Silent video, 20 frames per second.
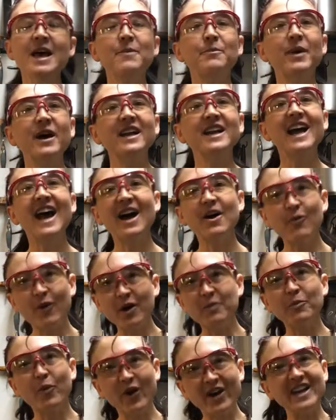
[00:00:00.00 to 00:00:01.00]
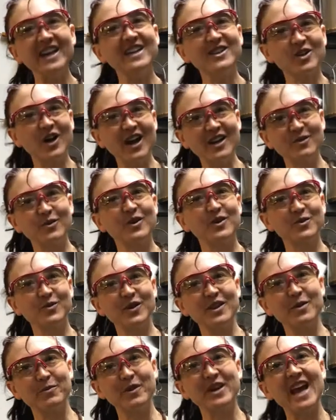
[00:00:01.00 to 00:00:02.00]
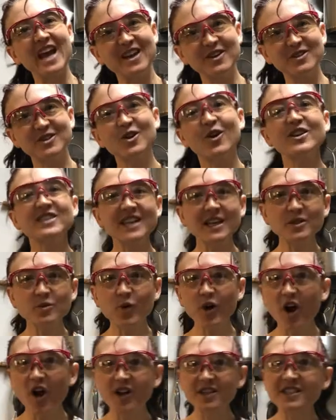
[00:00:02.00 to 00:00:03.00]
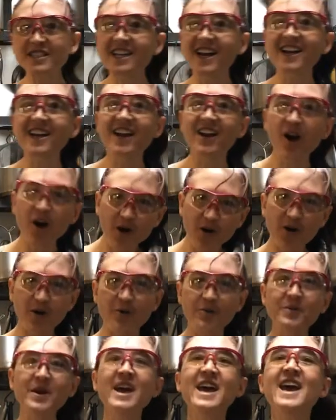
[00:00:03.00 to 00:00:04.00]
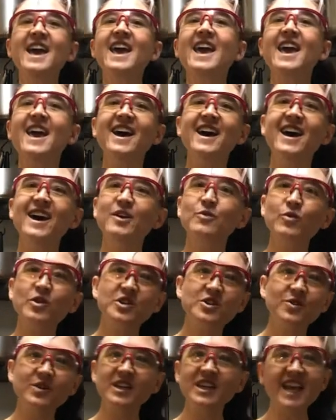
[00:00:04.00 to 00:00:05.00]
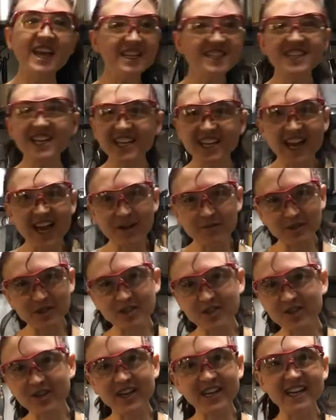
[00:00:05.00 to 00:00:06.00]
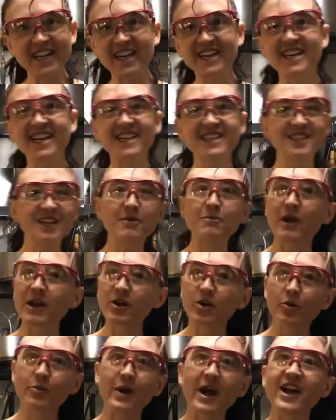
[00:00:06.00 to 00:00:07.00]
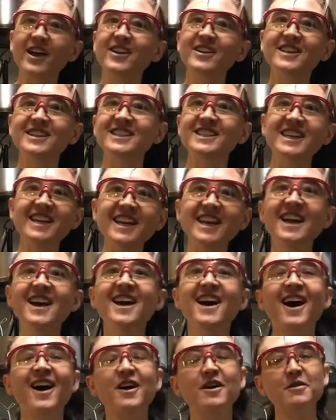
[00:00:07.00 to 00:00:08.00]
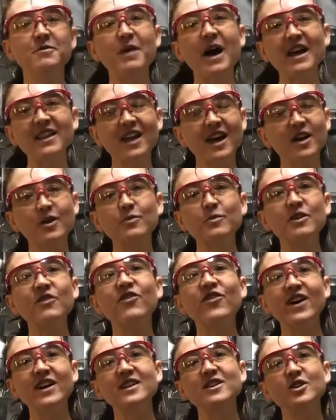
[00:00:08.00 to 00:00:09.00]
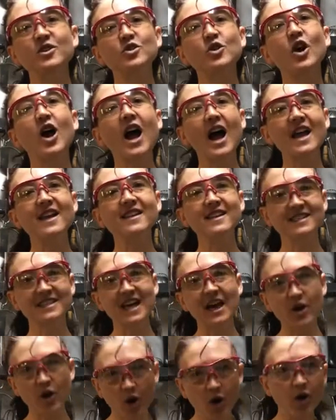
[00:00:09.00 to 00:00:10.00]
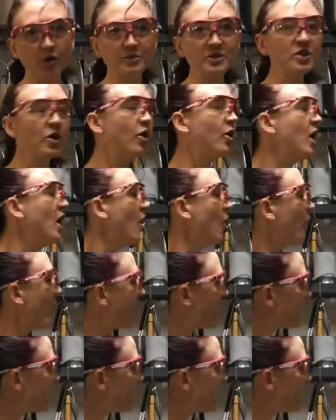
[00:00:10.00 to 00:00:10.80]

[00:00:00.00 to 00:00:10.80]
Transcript: But at one point he tried with with the potato. So since we're all stuck at home and we're doing kitchen chemistry and kitchen microbiology, um, I thought it would be fun to try this at home. So what